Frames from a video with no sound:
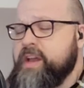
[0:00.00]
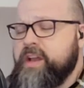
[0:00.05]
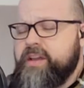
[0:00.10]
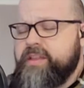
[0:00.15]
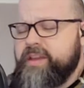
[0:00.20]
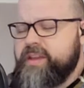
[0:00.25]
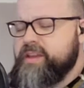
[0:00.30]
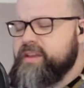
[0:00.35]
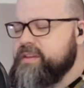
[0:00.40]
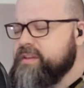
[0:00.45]

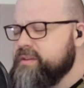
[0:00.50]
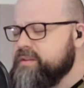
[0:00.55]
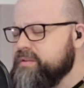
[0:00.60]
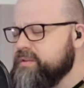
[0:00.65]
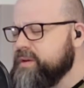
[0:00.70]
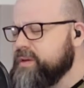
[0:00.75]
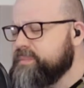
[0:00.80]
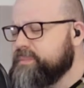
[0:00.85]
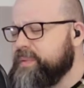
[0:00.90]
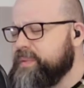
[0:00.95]
that you
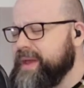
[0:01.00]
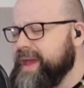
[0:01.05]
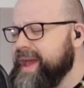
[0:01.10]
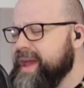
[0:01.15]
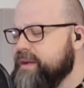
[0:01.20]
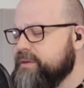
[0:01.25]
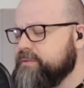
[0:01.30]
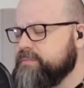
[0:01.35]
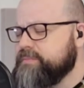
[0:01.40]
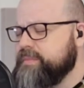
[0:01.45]
would
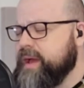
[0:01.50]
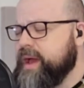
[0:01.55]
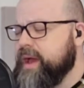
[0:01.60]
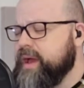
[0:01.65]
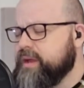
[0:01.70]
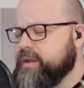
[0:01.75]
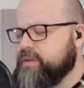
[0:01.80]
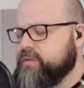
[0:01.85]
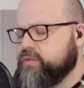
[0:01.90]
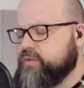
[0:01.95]
bear
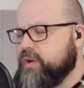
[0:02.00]
my cross.